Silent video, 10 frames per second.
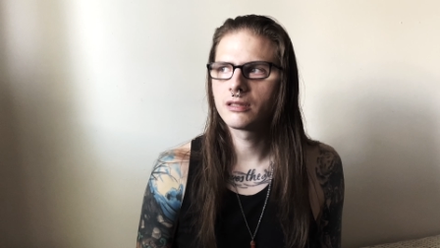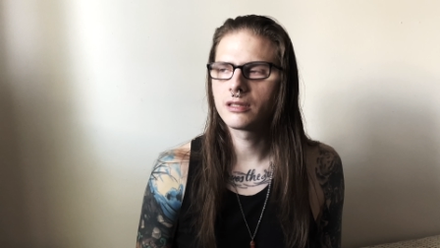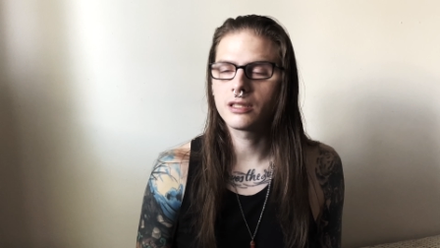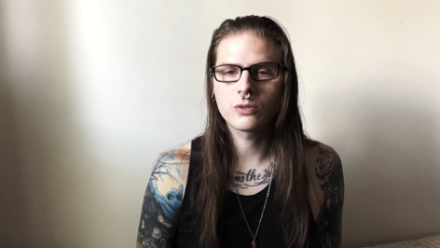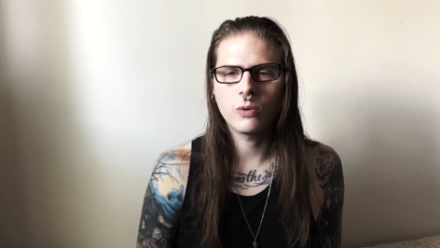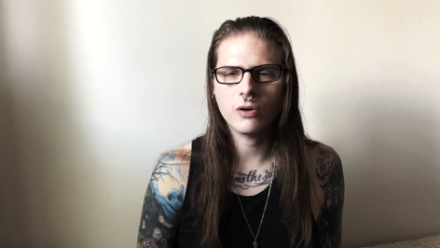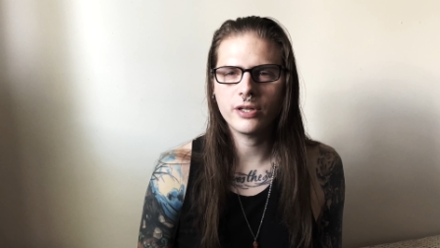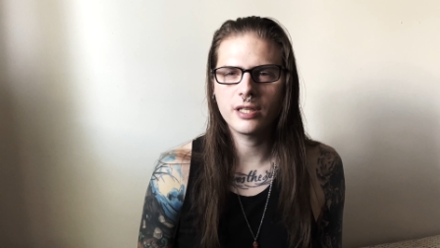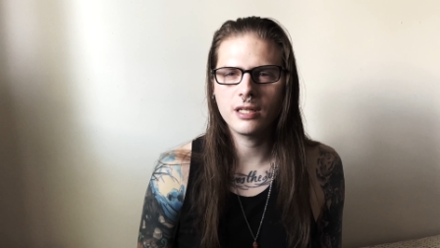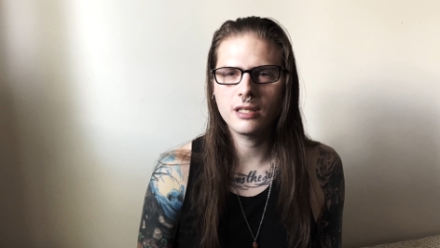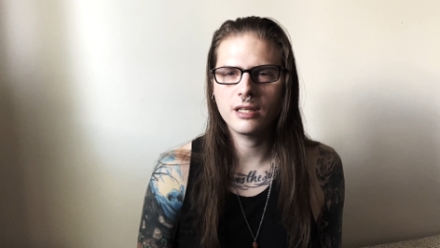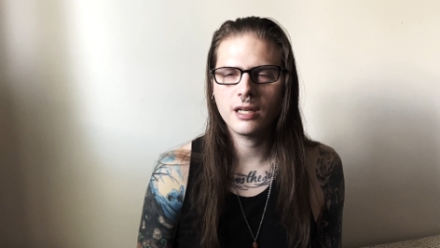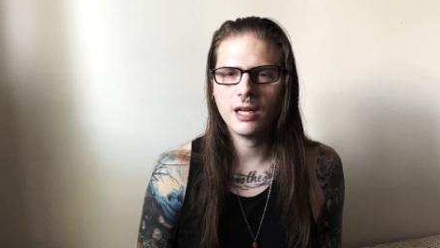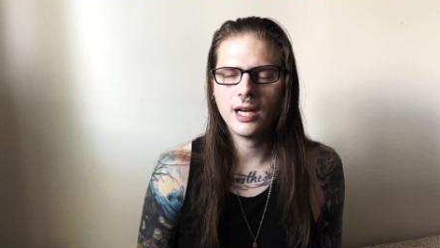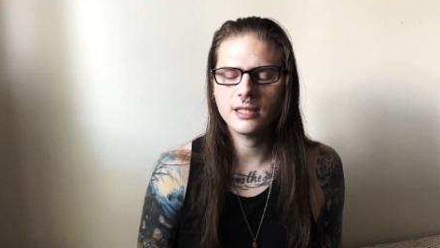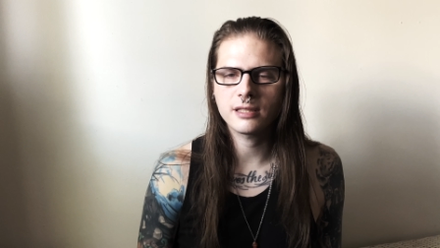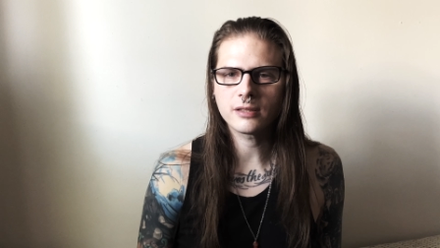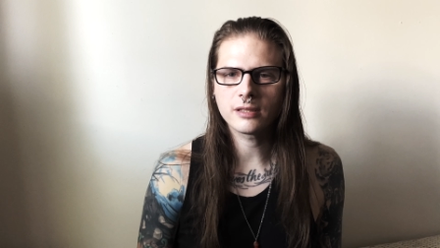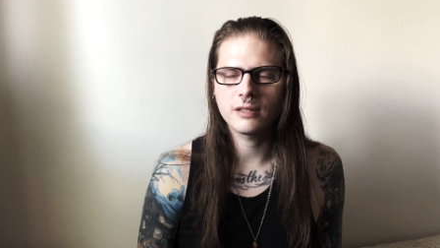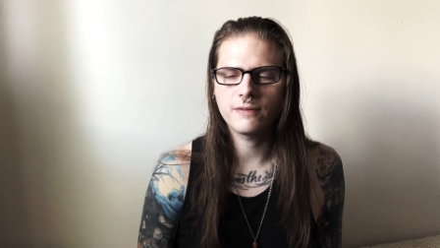This quarantine hasn't
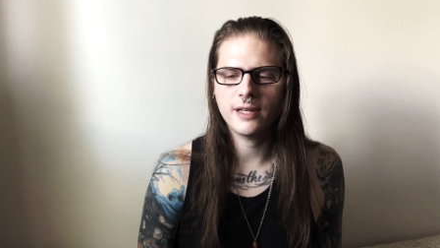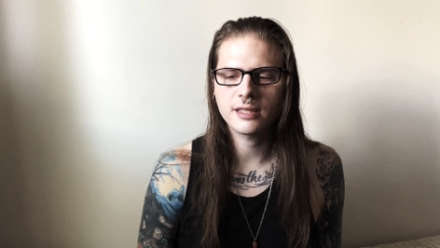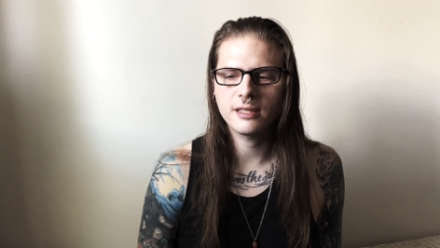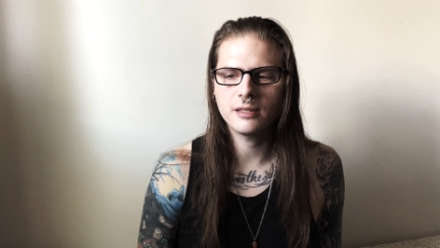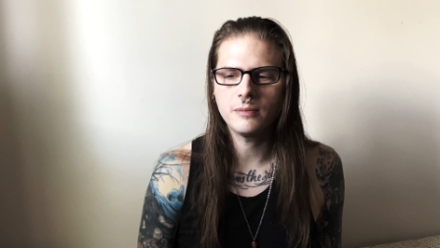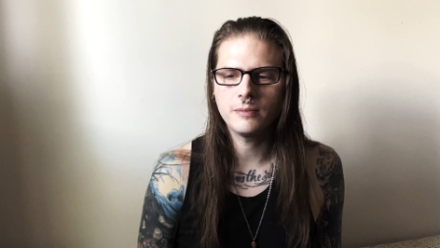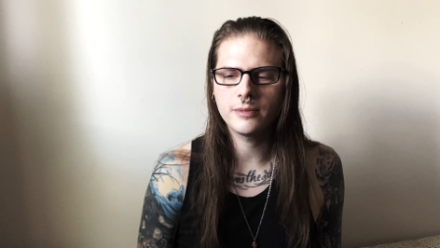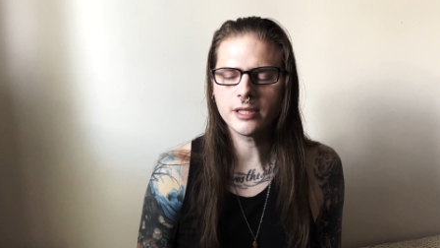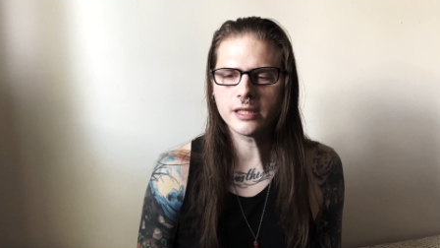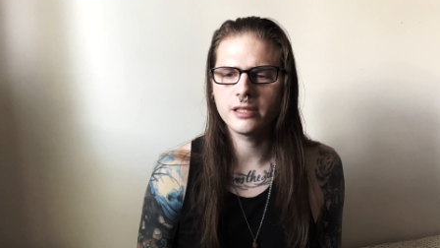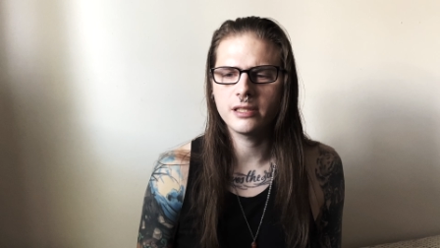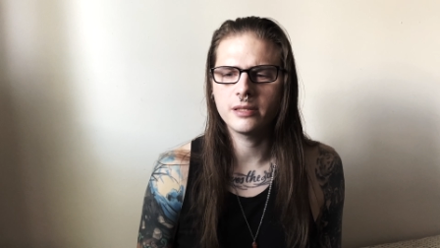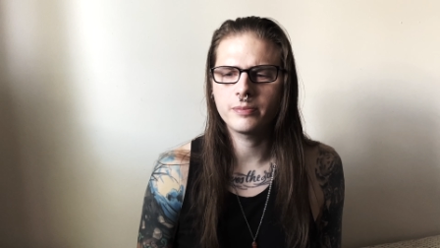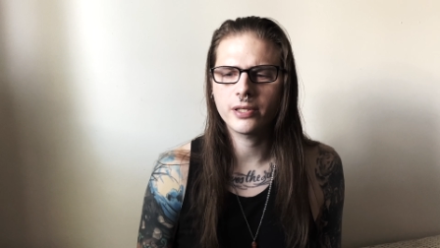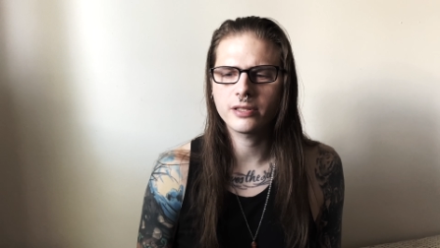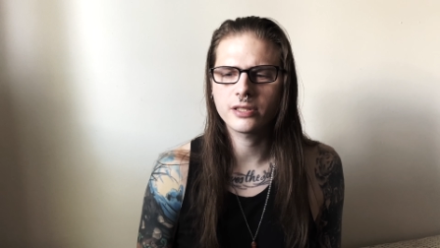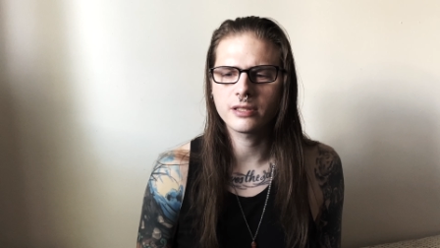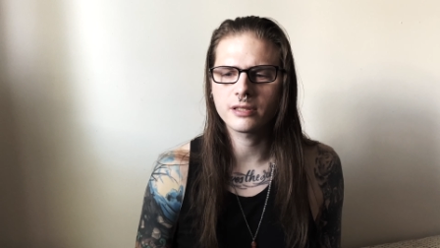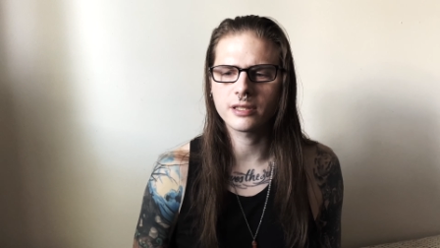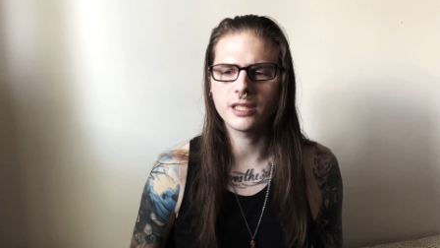affected me
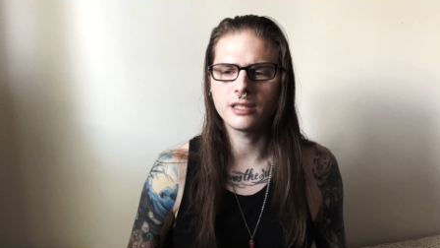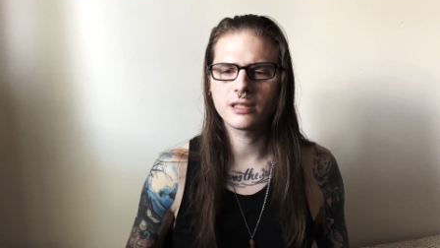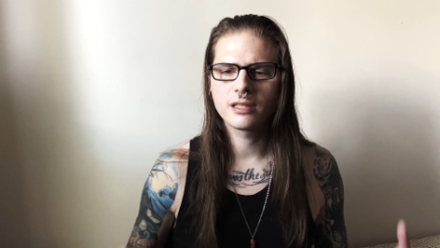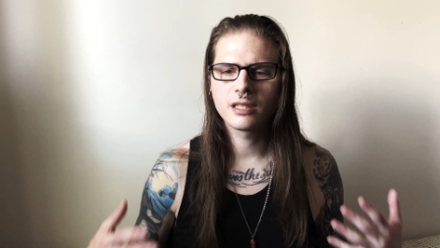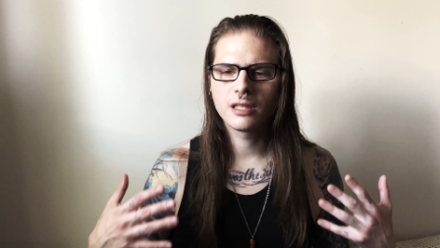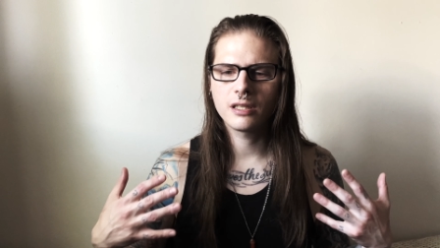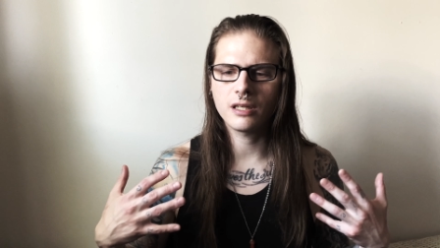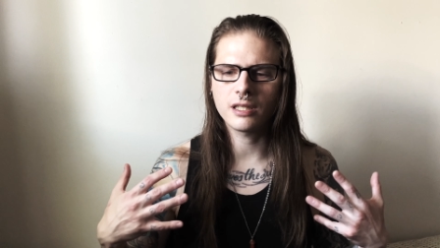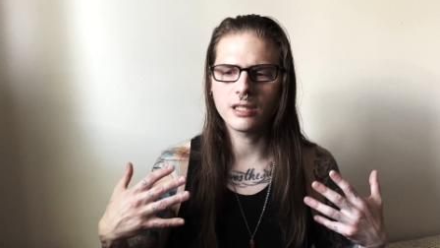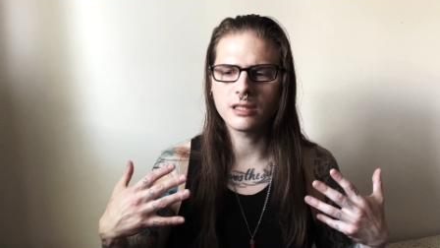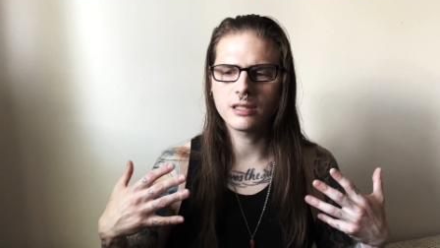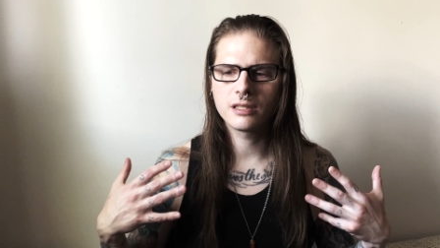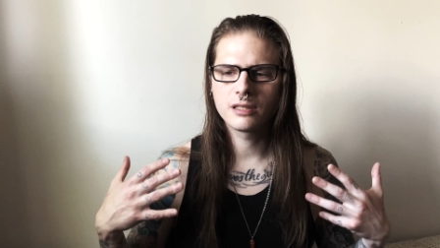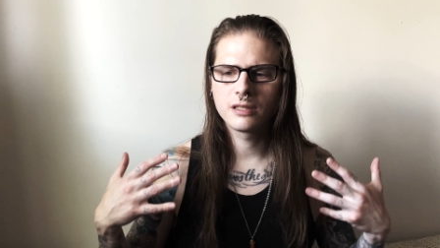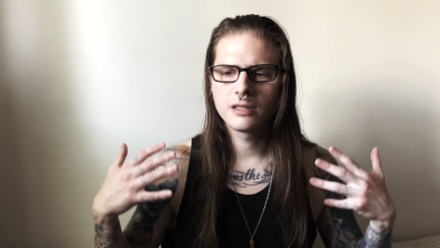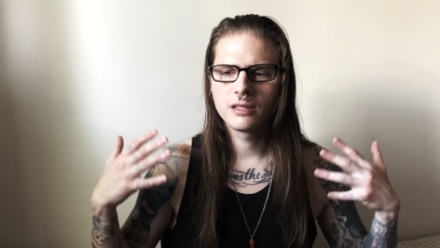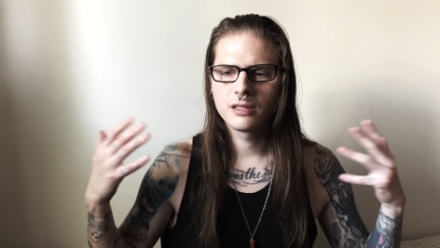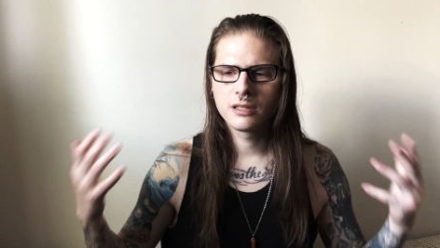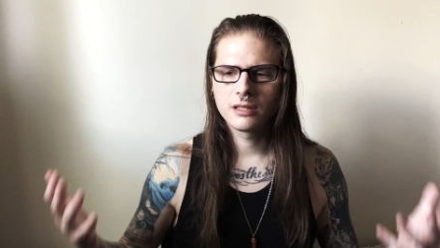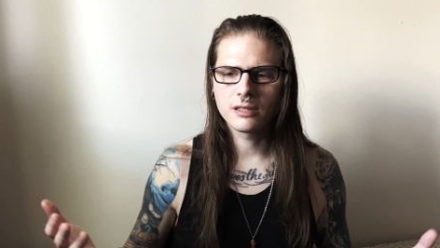personally on a
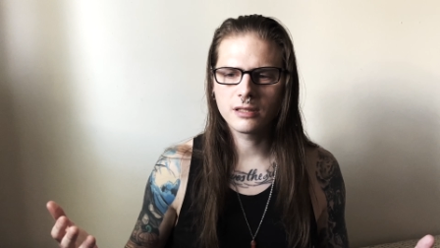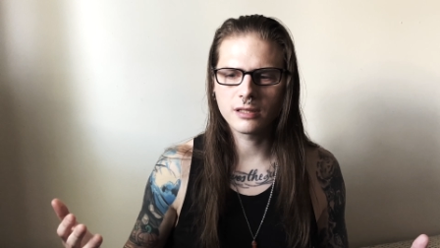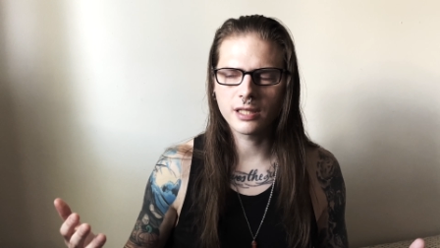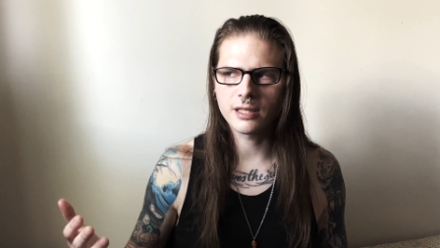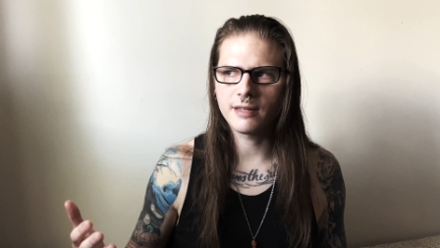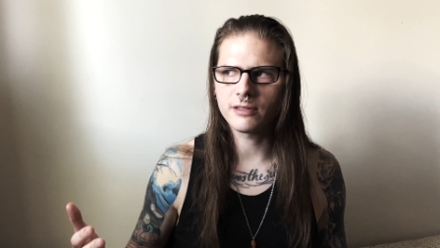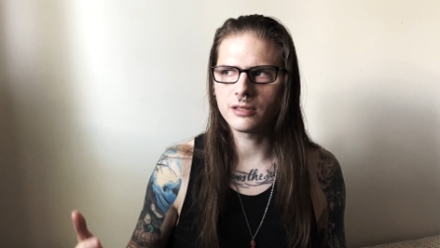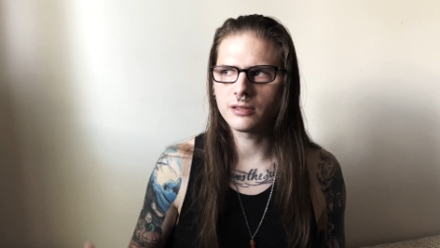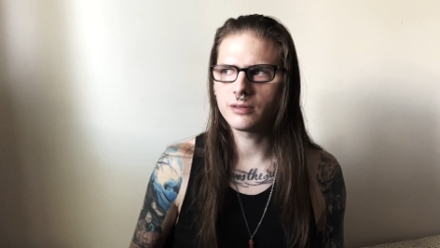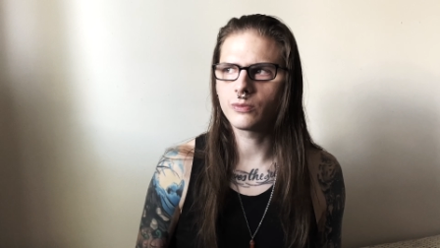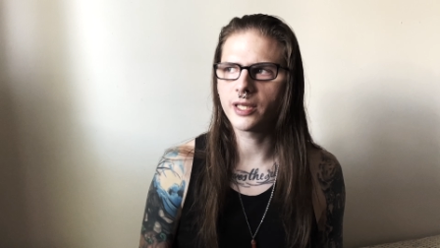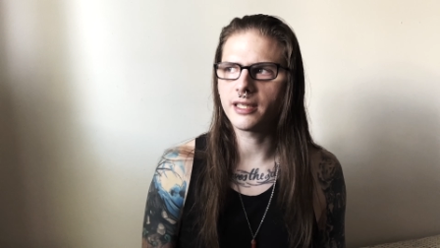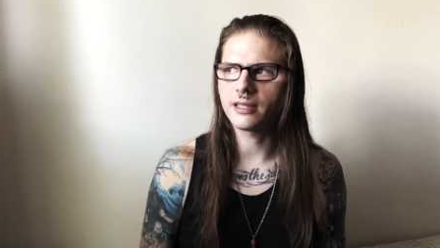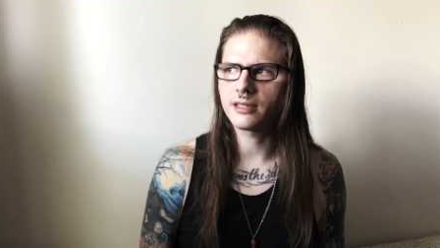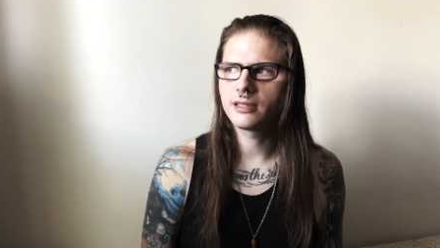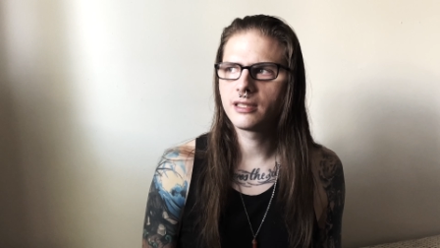level where